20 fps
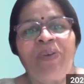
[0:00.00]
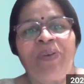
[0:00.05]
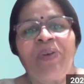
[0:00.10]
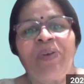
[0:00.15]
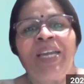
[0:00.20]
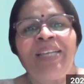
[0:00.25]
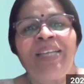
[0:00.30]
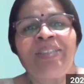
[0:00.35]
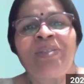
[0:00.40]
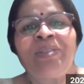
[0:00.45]

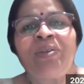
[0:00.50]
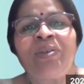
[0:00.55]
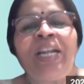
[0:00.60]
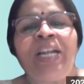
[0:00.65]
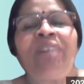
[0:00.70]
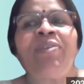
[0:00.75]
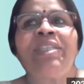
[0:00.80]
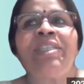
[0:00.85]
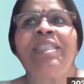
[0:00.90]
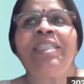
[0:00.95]
Okay, so
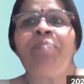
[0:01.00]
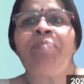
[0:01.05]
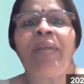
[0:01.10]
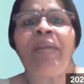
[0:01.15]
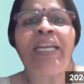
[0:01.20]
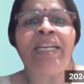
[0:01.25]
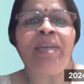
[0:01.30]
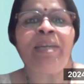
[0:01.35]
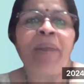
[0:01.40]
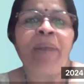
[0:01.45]
that was a
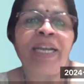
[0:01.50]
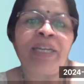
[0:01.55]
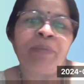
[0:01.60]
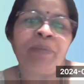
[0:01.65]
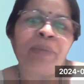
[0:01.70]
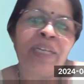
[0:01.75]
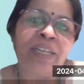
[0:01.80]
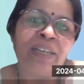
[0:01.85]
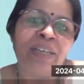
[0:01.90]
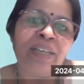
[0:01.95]
big
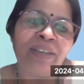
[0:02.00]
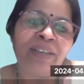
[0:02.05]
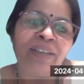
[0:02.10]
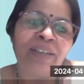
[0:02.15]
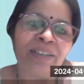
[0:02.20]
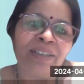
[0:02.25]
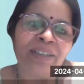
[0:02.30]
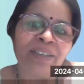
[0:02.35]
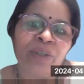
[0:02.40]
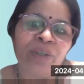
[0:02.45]

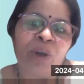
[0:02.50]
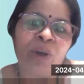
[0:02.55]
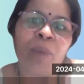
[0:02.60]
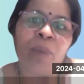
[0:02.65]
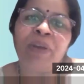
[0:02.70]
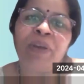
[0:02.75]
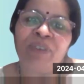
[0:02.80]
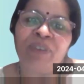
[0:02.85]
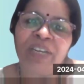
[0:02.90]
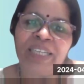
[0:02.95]
debatable
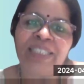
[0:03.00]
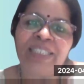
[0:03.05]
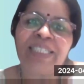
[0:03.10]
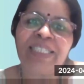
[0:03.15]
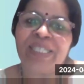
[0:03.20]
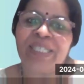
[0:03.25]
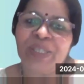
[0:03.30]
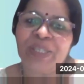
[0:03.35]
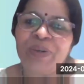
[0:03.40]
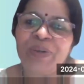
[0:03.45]
topic for us
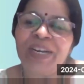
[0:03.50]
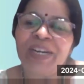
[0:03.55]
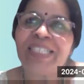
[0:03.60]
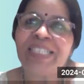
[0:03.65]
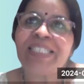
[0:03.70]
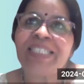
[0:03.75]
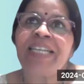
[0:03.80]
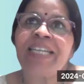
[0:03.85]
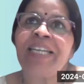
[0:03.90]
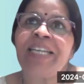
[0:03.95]
as
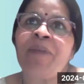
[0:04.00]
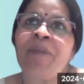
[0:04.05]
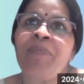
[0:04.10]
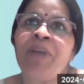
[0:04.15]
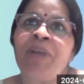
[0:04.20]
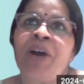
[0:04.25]
students that time.